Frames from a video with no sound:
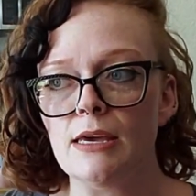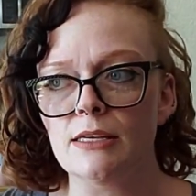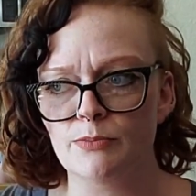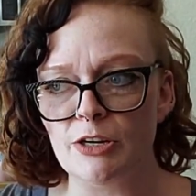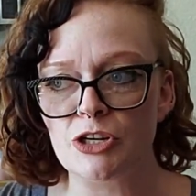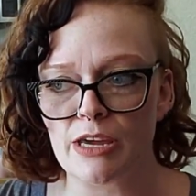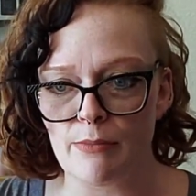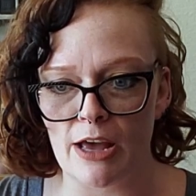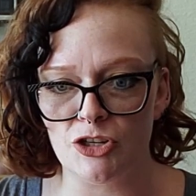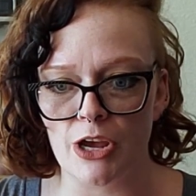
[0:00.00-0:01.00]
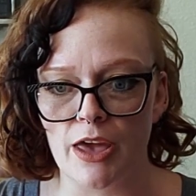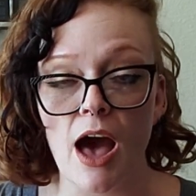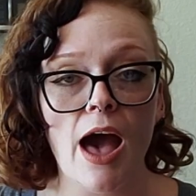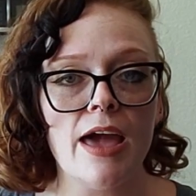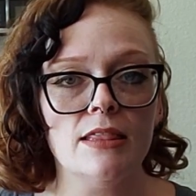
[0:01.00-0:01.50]
especially in magic,
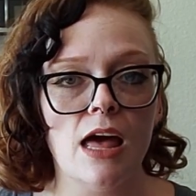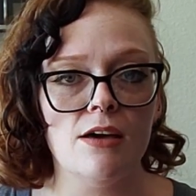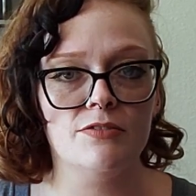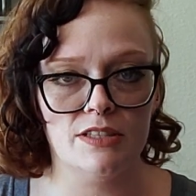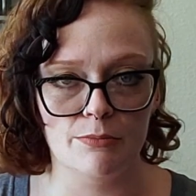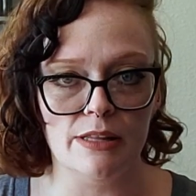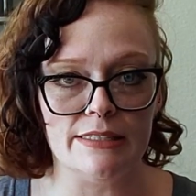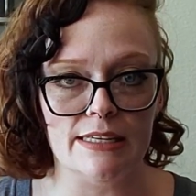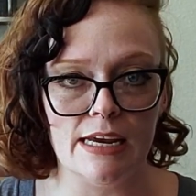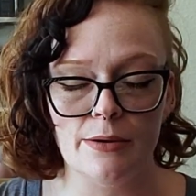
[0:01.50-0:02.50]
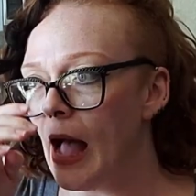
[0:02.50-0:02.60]
I love simplicity.